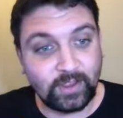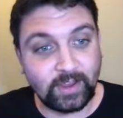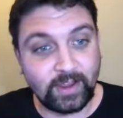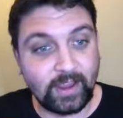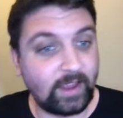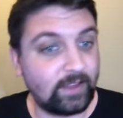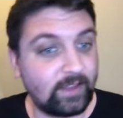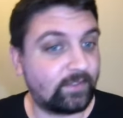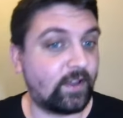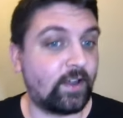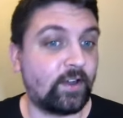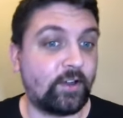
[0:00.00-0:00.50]
like,
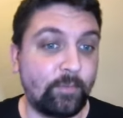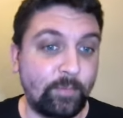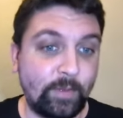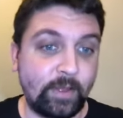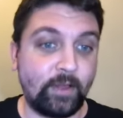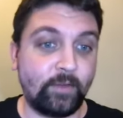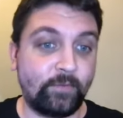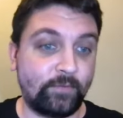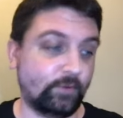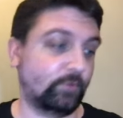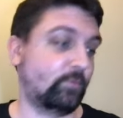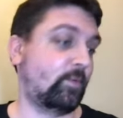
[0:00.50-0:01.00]
hey, Taco
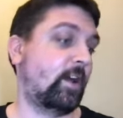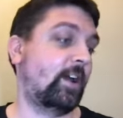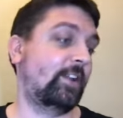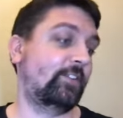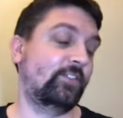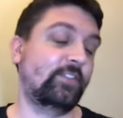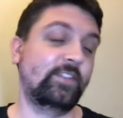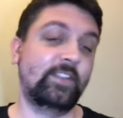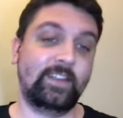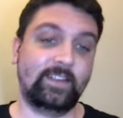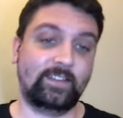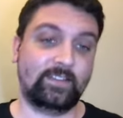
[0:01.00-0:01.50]
Bell, if you're
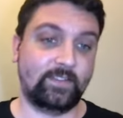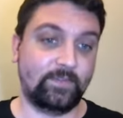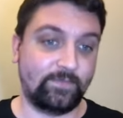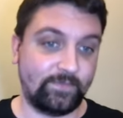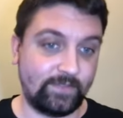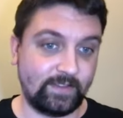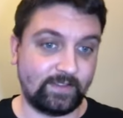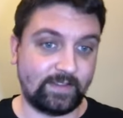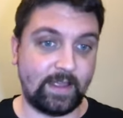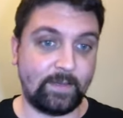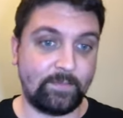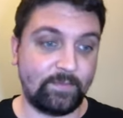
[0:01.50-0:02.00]
watching this,
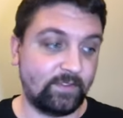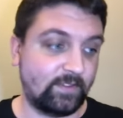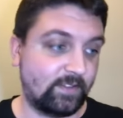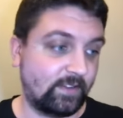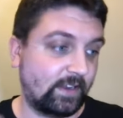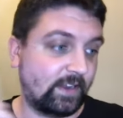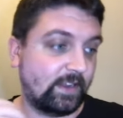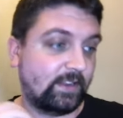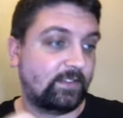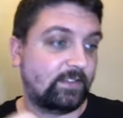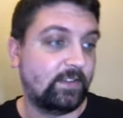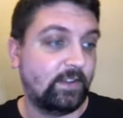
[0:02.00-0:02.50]
if this happens
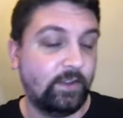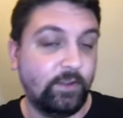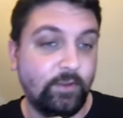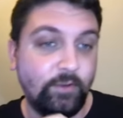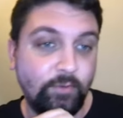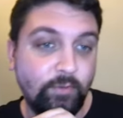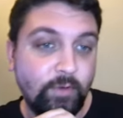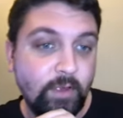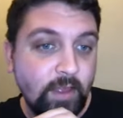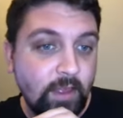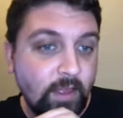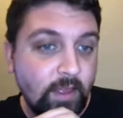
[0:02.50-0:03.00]
to get to
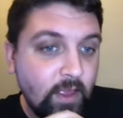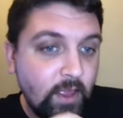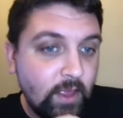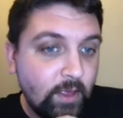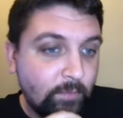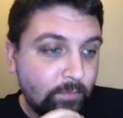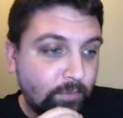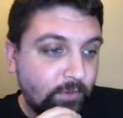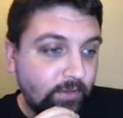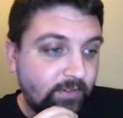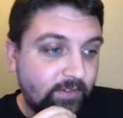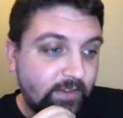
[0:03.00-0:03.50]
you,
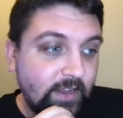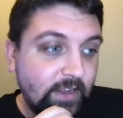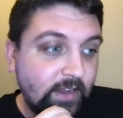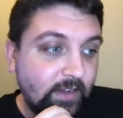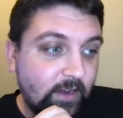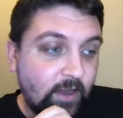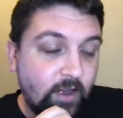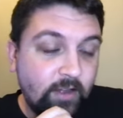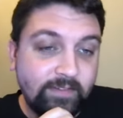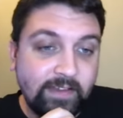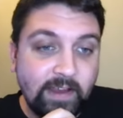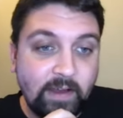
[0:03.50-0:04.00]
please get
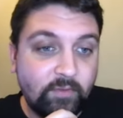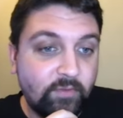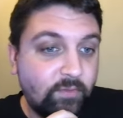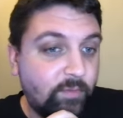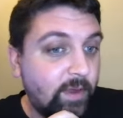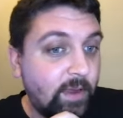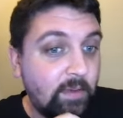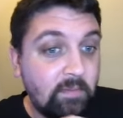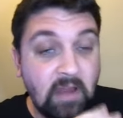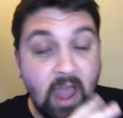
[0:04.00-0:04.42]
in contact with me.